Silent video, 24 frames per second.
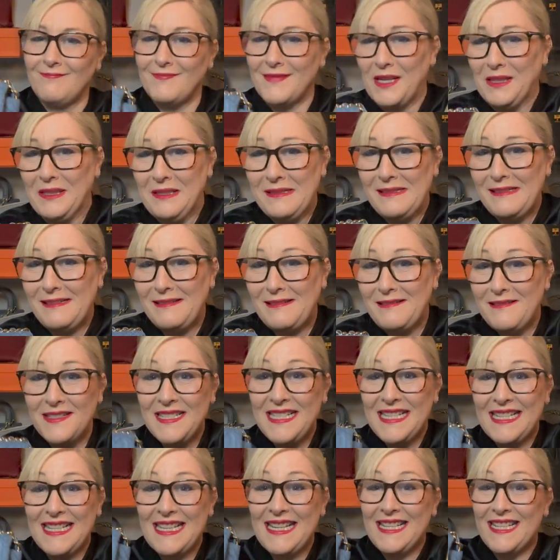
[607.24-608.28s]
Oh,
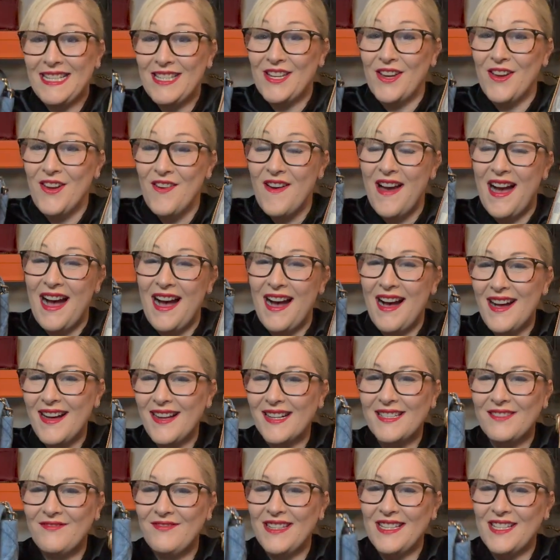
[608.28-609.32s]
this is so hard.
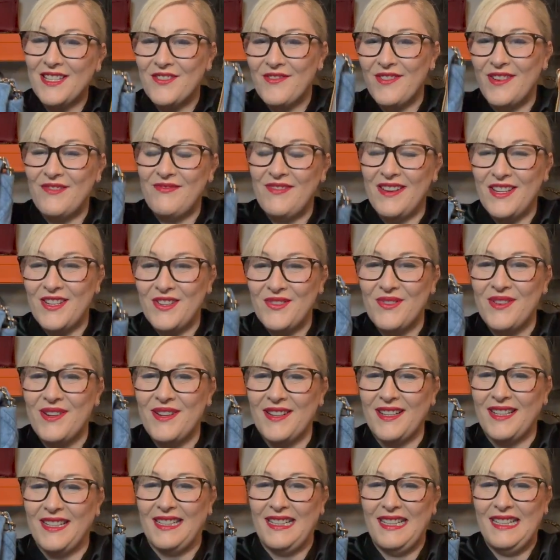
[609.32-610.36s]
Which one? Which
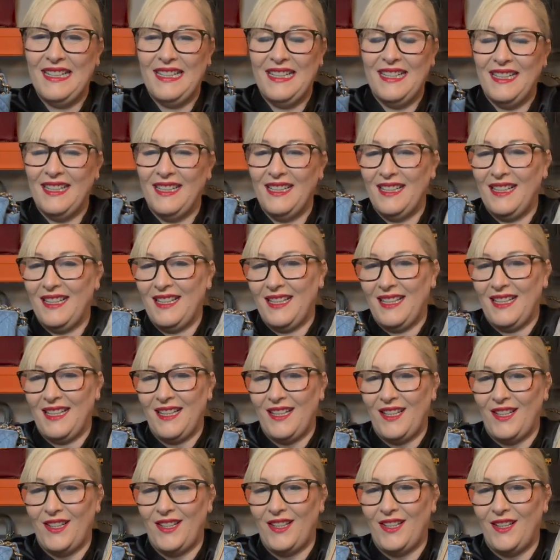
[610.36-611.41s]
one?
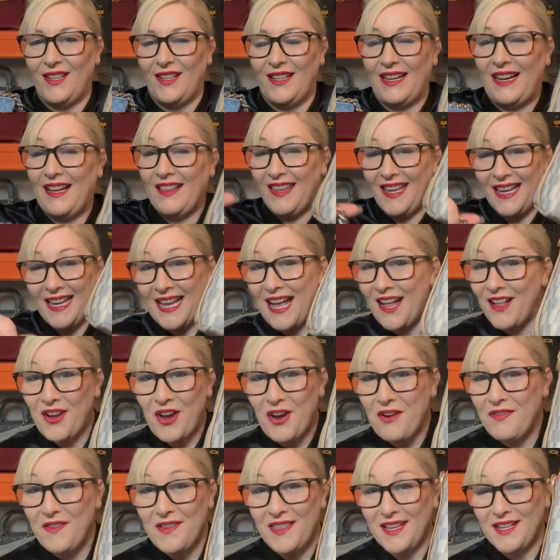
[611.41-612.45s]
I think I'll go
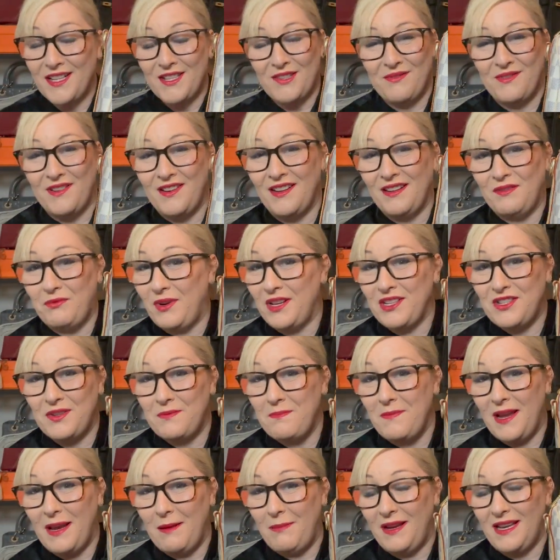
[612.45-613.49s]
for this one, which
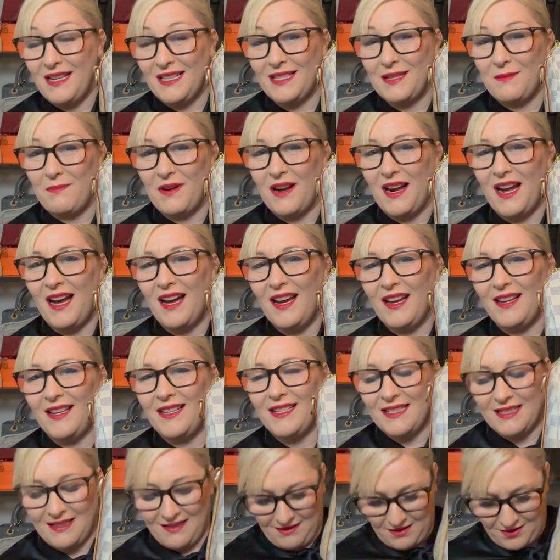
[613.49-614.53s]
may be a
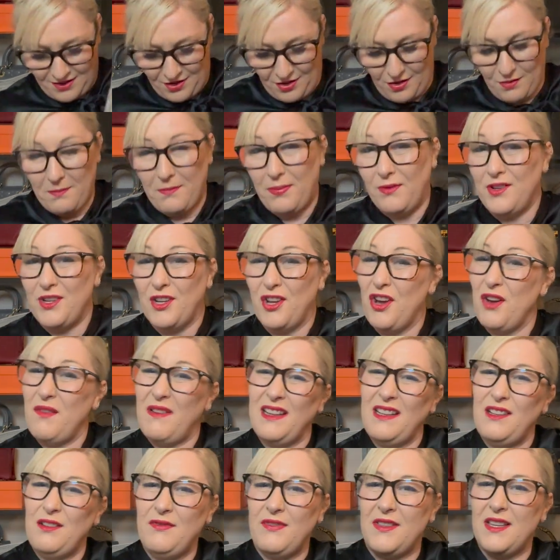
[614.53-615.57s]
surprise. Oh, but no, I
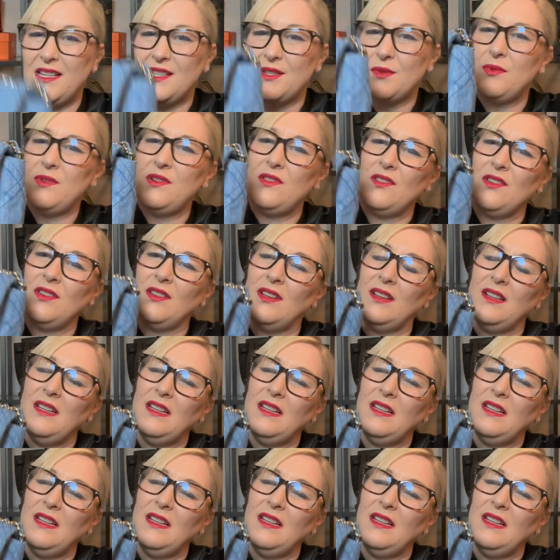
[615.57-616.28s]
love this one.